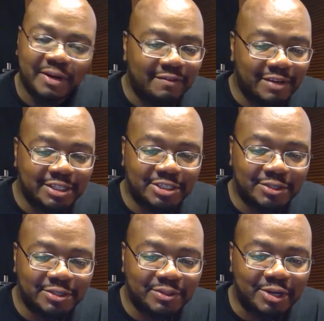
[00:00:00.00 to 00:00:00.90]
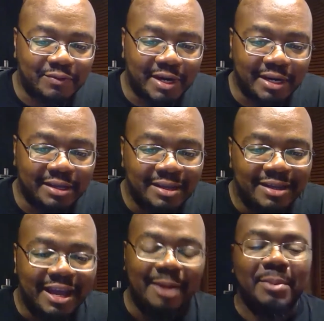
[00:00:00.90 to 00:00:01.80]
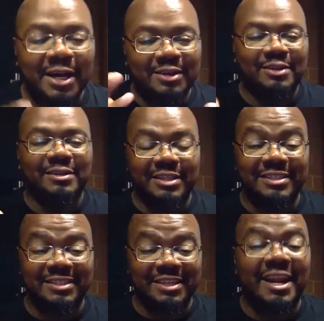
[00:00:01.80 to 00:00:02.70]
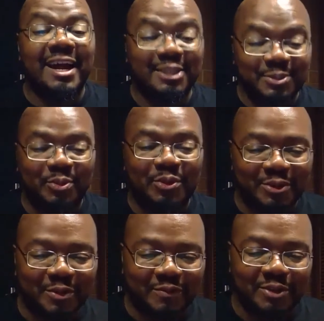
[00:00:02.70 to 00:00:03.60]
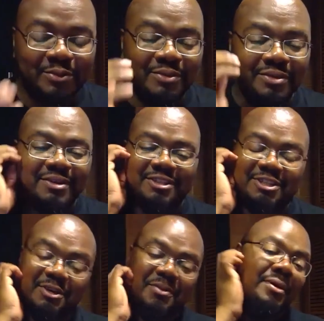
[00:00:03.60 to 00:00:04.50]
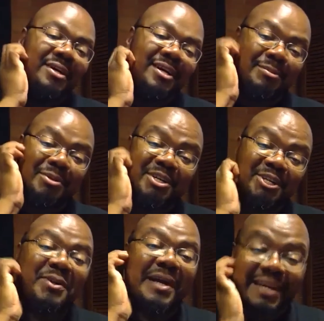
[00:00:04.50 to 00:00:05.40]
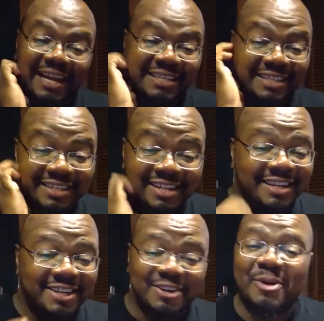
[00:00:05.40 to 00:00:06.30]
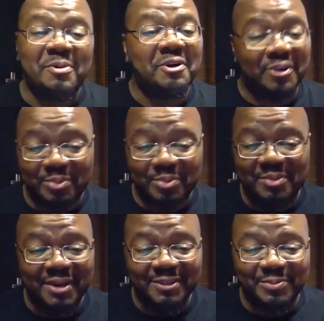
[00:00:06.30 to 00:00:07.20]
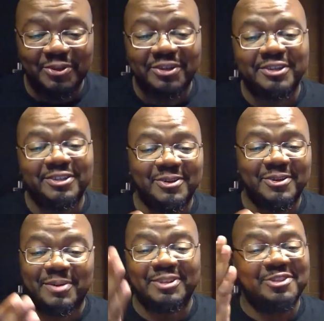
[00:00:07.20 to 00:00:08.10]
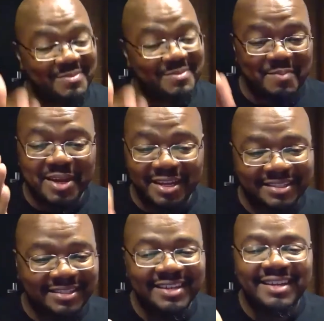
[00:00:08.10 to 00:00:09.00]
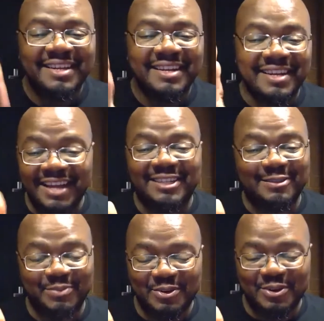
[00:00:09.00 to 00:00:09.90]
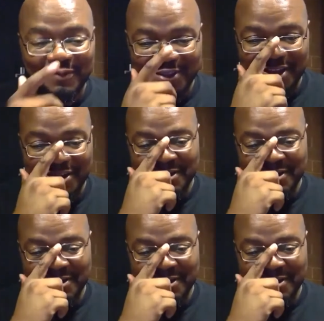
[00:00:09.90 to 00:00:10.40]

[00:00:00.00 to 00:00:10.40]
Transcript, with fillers: Marvel Netflix shows already. I'm not gonna. This is the non spoiler review, so I'm gonna try not to. You know, I'm horrible about spoilers, so I'm gonna try my best not to spoil it